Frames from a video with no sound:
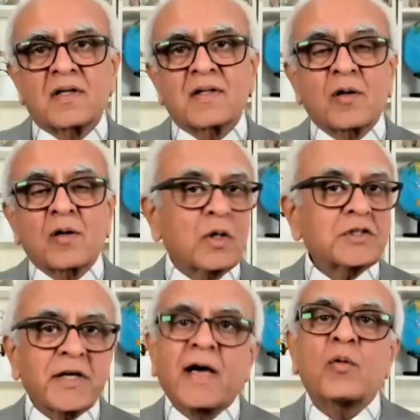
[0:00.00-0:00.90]
The
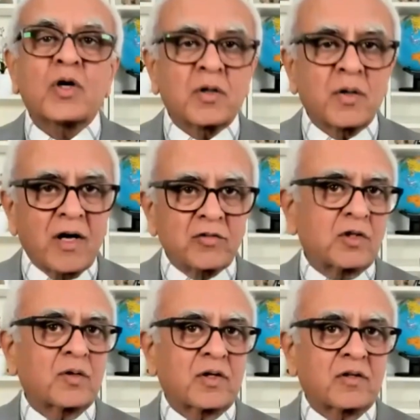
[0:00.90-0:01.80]
question I want to
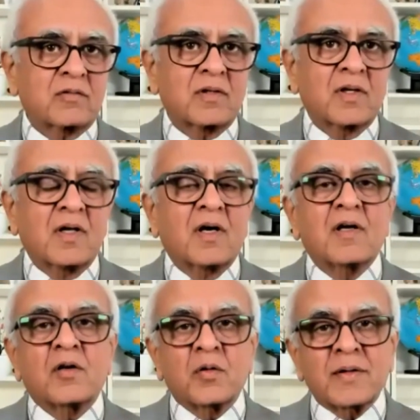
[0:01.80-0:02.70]
ask you is,
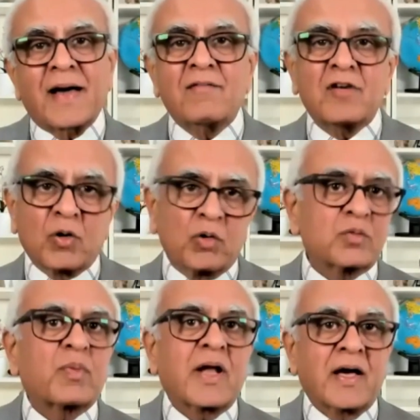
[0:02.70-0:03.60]
do you have a
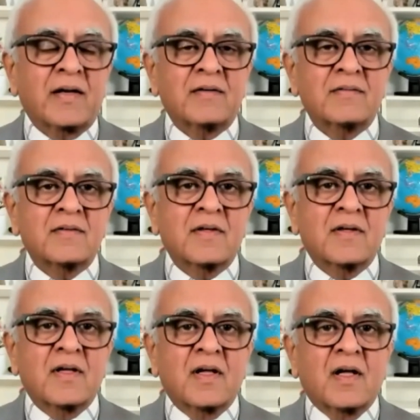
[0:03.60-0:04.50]
growth plan?
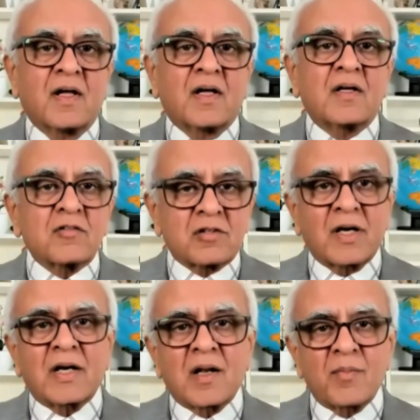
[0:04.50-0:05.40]
You
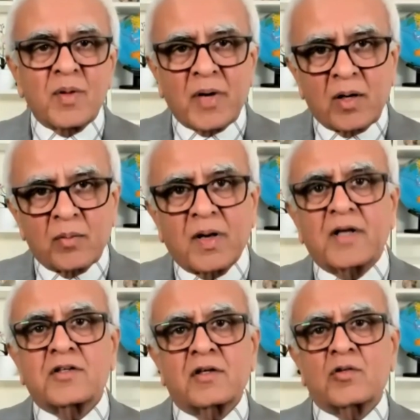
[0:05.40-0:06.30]
see, it will be my
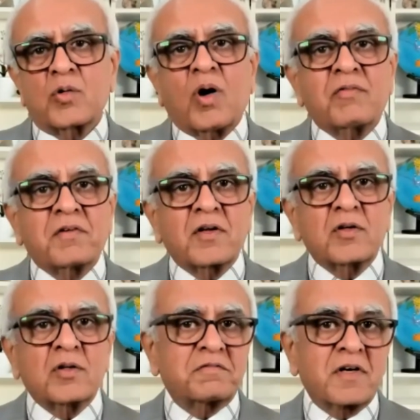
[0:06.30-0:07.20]
pleasure to offer
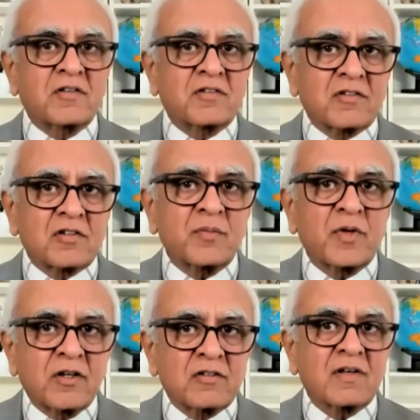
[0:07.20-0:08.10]
you a free 60
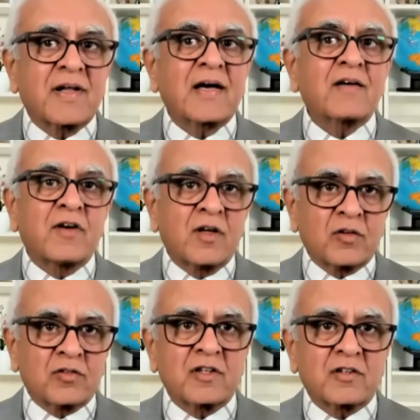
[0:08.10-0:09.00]
minutes live
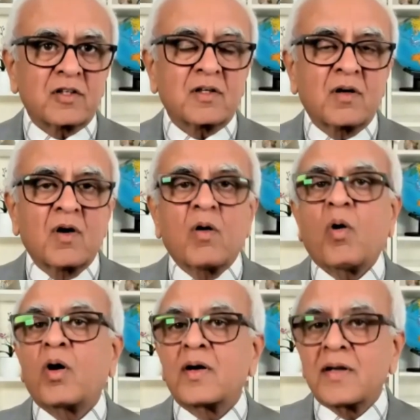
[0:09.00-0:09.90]
video session
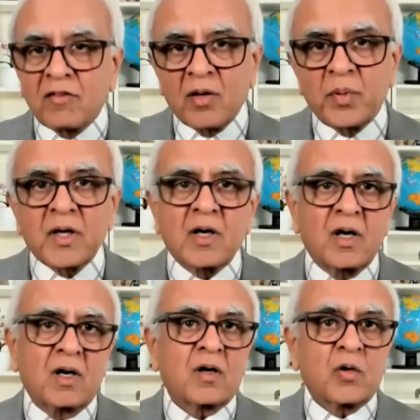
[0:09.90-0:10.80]
on developing
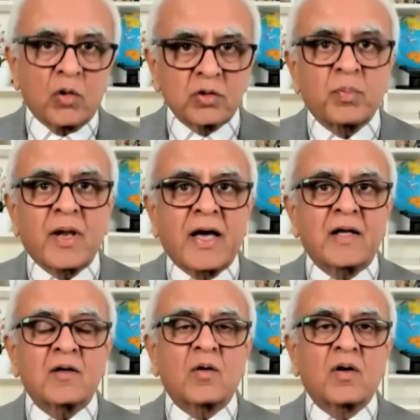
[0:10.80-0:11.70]
a growth
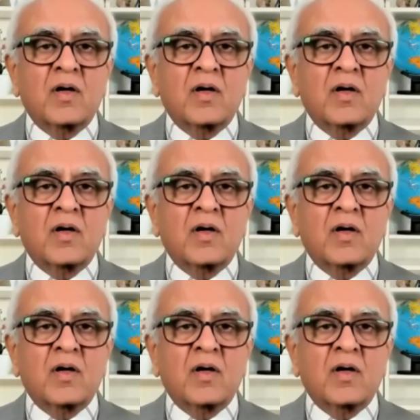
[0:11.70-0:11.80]
plan